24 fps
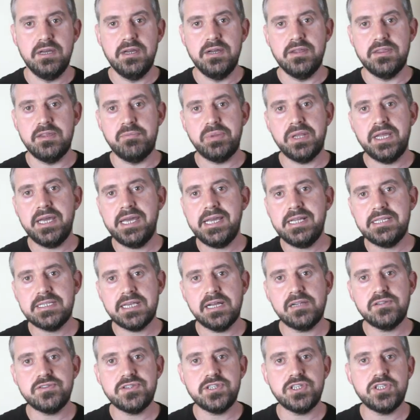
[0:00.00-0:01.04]
The play
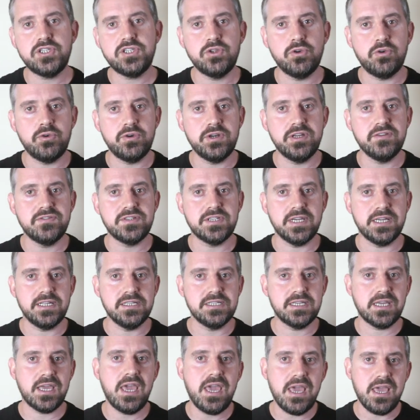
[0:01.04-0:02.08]
tells the story of
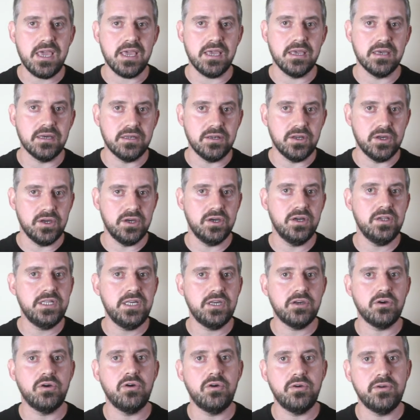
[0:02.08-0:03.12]
St Key, an early
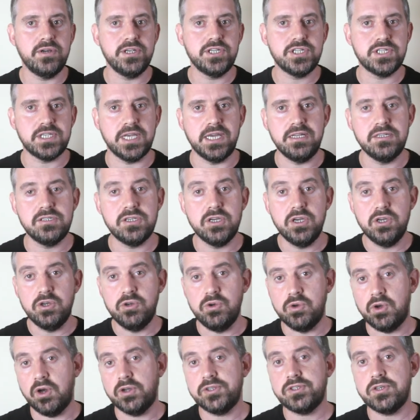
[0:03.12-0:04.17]
Cornish saint
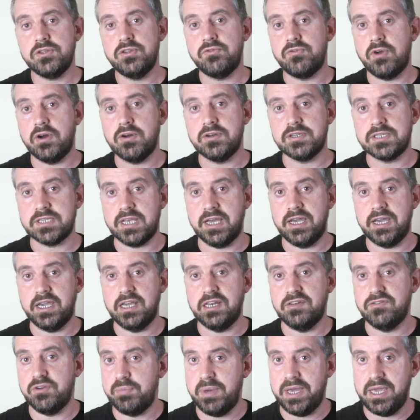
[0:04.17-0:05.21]
who got on the wrong side
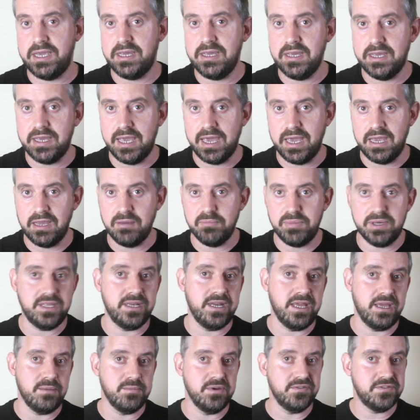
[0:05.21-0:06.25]
of a pagan king by the
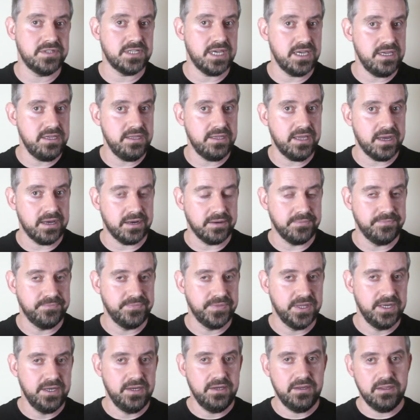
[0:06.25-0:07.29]
name of Teidar.
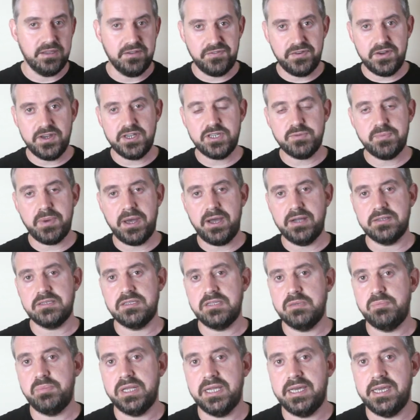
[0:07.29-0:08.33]
The first part of
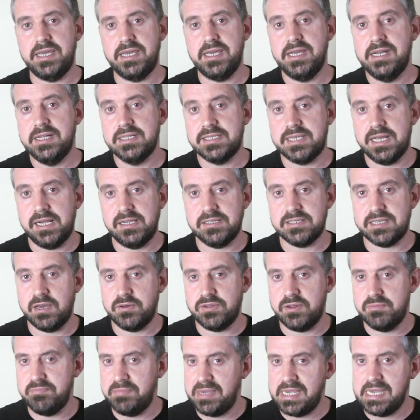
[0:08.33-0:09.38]
the play tells how
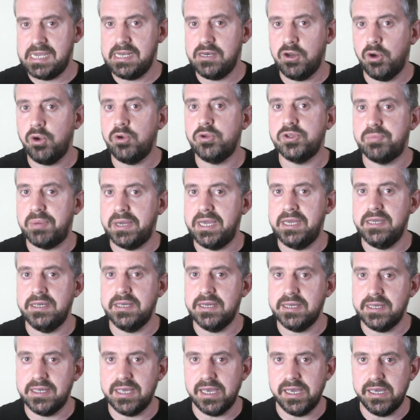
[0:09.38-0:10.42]
the mean old
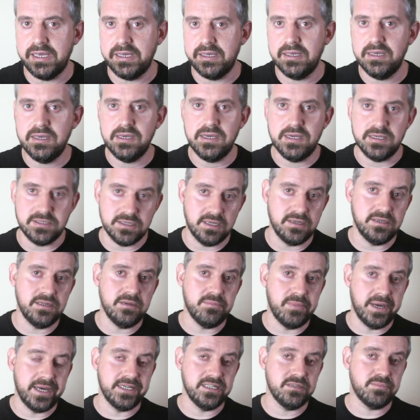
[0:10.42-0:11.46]
pagan king is
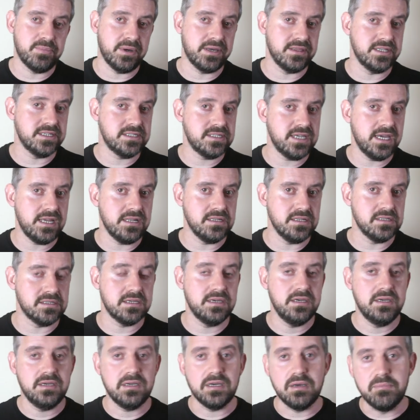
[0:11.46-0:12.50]
undermined by the saint,
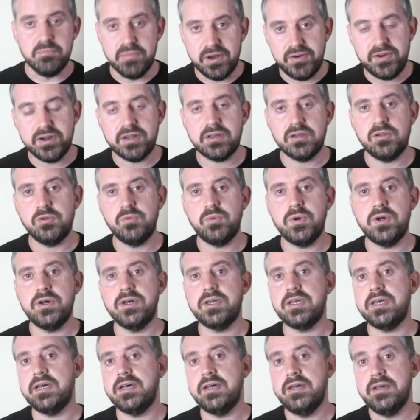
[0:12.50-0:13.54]
a miracle
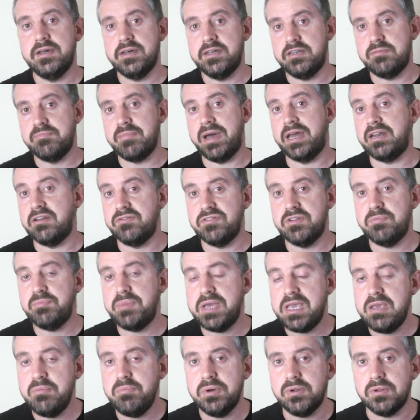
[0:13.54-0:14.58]
worker and man of the
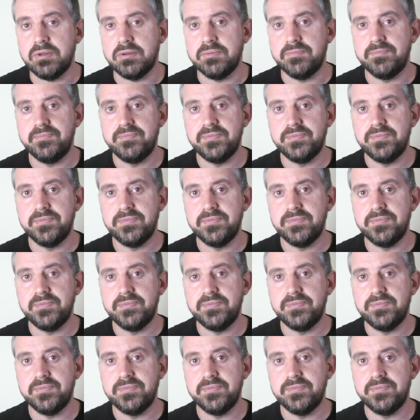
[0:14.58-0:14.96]
people.